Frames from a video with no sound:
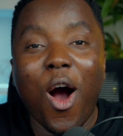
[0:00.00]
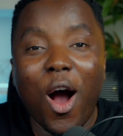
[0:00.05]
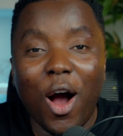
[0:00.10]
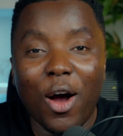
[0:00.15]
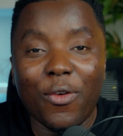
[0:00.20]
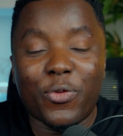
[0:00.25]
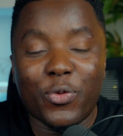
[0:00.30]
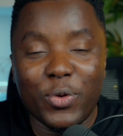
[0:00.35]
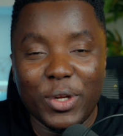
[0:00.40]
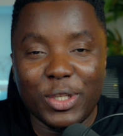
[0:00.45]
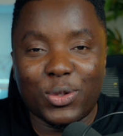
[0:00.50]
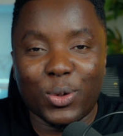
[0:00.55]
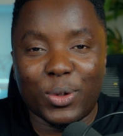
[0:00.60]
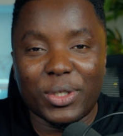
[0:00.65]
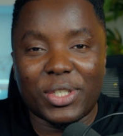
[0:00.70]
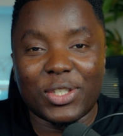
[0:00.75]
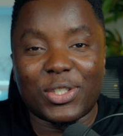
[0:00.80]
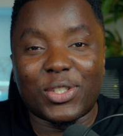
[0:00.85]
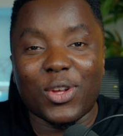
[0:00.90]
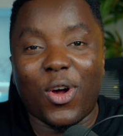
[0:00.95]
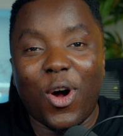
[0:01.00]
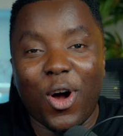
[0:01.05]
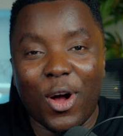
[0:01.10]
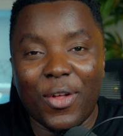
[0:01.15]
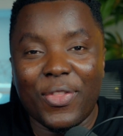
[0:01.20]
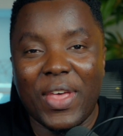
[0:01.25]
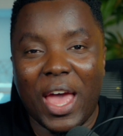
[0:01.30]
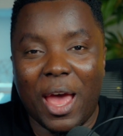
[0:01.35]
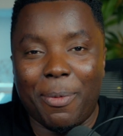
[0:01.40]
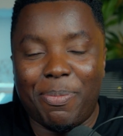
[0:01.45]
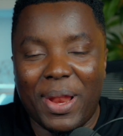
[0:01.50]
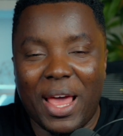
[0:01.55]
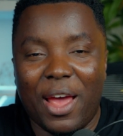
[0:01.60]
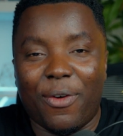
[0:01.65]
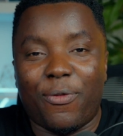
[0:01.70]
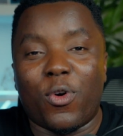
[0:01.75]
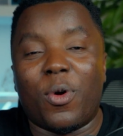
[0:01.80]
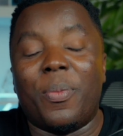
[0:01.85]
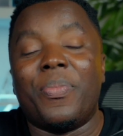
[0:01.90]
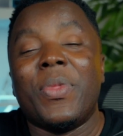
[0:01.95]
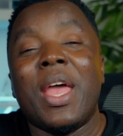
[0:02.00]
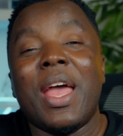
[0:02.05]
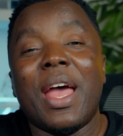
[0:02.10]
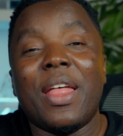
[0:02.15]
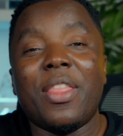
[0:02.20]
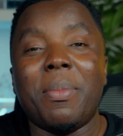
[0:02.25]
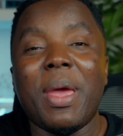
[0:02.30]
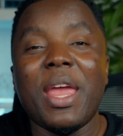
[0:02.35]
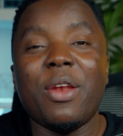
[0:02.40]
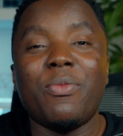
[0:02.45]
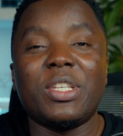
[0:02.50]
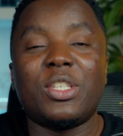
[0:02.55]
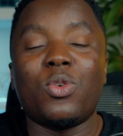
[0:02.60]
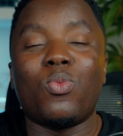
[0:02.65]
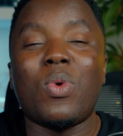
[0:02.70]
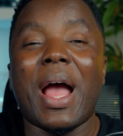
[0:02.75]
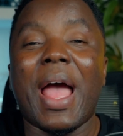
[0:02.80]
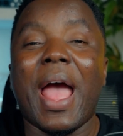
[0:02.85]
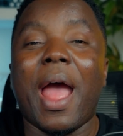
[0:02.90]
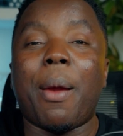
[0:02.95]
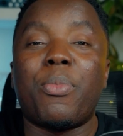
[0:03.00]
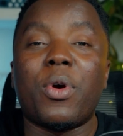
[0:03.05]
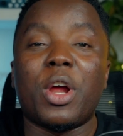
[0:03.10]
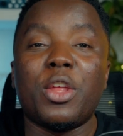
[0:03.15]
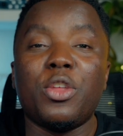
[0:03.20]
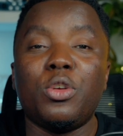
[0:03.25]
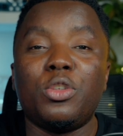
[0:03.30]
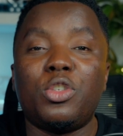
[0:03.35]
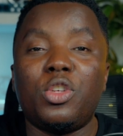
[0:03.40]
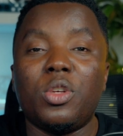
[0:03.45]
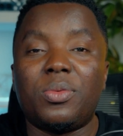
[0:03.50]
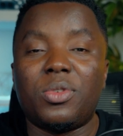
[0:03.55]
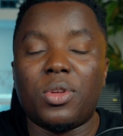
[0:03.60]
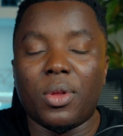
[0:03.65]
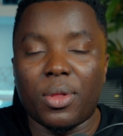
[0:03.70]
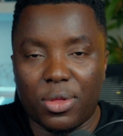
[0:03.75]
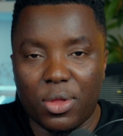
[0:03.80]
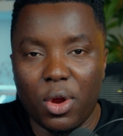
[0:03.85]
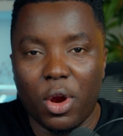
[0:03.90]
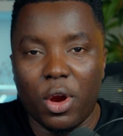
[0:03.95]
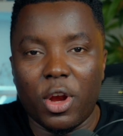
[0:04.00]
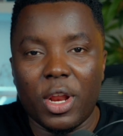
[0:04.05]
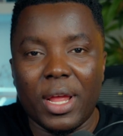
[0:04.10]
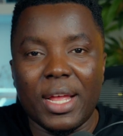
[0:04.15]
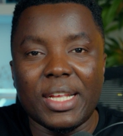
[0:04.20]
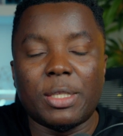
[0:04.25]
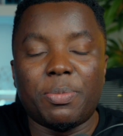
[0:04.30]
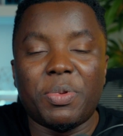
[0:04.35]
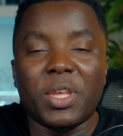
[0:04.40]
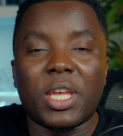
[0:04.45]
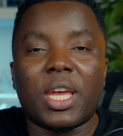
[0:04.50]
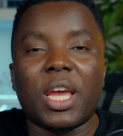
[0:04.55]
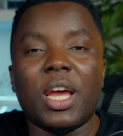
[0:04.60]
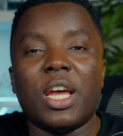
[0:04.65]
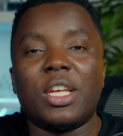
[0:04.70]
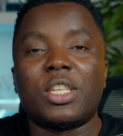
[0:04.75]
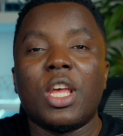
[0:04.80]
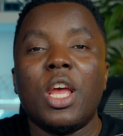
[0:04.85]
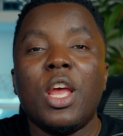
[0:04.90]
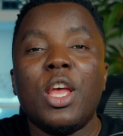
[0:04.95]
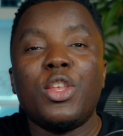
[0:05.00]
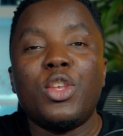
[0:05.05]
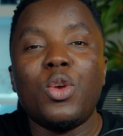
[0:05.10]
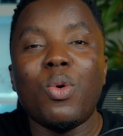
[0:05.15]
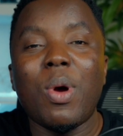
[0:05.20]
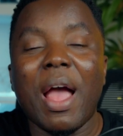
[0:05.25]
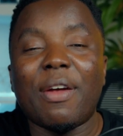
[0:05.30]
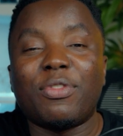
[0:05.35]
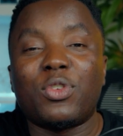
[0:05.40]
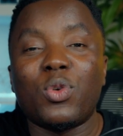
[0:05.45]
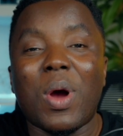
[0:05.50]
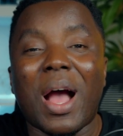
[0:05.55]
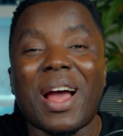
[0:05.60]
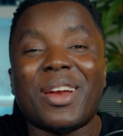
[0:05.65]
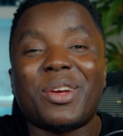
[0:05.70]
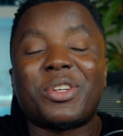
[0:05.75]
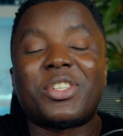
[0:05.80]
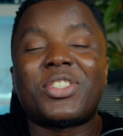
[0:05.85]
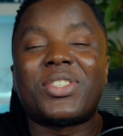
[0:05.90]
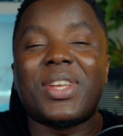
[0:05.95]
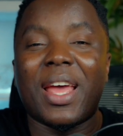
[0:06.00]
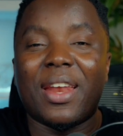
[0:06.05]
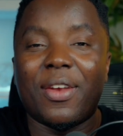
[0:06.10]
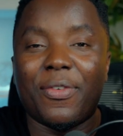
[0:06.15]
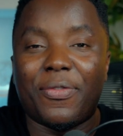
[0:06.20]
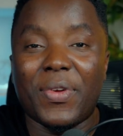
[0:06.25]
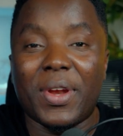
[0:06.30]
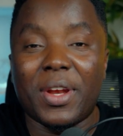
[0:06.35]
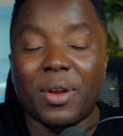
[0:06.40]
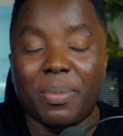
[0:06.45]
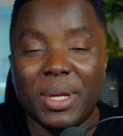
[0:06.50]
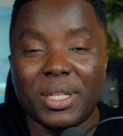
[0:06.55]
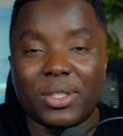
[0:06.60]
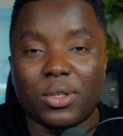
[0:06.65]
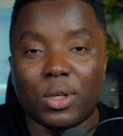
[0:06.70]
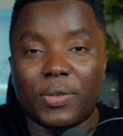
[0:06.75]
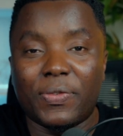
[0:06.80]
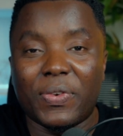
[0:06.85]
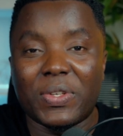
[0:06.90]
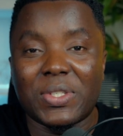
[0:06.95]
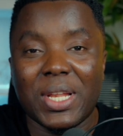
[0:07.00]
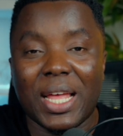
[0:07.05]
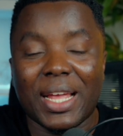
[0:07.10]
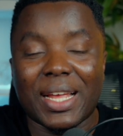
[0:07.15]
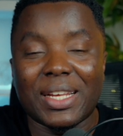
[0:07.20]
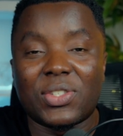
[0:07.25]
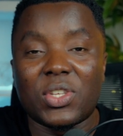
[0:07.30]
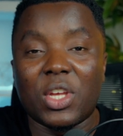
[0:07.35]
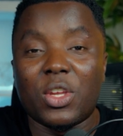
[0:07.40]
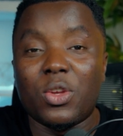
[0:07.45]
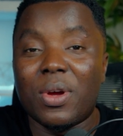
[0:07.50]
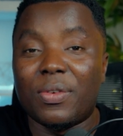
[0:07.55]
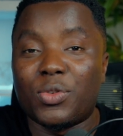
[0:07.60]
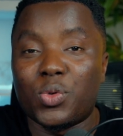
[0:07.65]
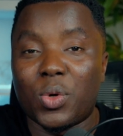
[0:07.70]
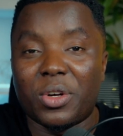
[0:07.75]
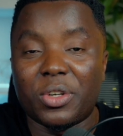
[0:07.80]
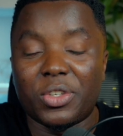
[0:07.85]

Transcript: of resources on that platform. And the main reason why I brought YouTube to third is because you have to understand the fundamentals first. Like I said, you have to